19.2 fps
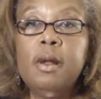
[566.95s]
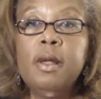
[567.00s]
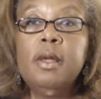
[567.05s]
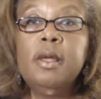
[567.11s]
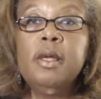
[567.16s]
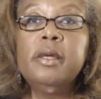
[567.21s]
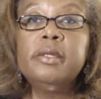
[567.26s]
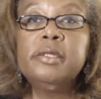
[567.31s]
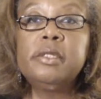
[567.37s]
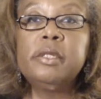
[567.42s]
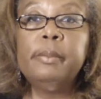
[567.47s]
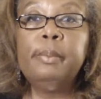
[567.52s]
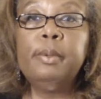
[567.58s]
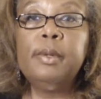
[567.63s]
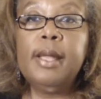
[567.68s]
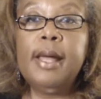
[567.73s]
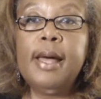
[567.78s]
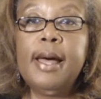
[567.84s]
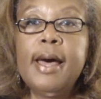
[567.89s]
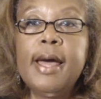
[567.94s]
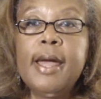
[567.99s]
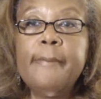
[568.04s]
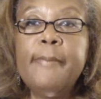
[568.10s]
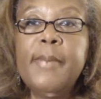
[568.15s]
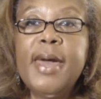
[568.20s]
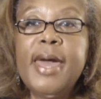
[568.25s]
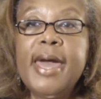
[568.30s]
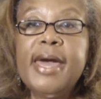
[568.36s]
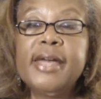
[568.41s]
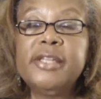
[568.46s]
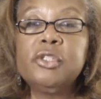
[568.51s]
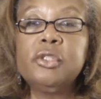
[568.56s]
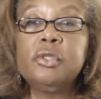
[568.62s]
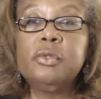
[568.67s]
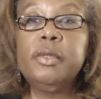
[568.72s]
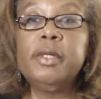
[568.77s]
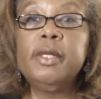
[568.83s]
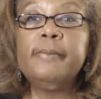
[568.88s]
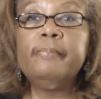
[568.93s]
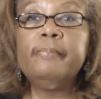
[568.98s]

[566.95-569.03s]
supply pastoring